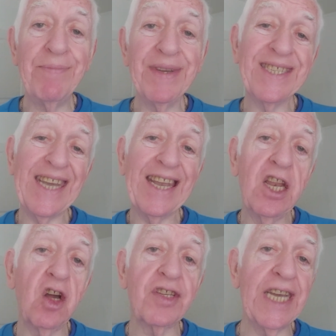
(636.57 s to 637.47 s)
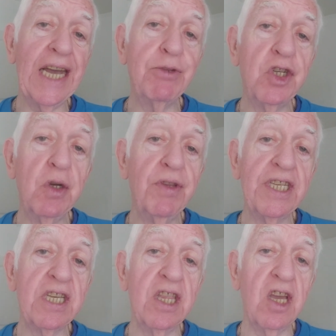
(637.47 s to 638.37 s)
it's taken a long time to do
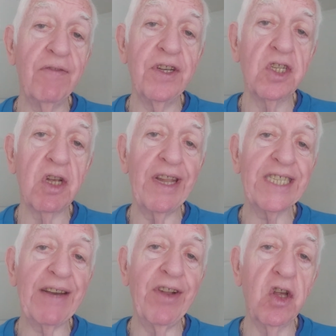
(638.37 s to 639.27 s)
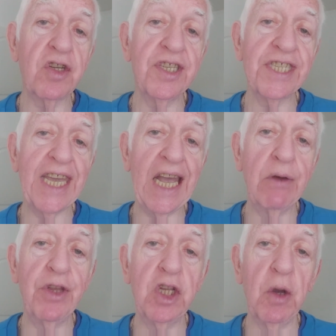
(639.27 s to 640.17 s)
these in the oven. So let's have a look and see how
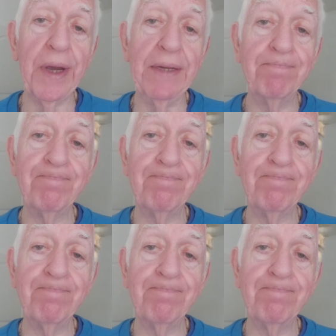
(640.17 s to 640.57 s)
they're doing.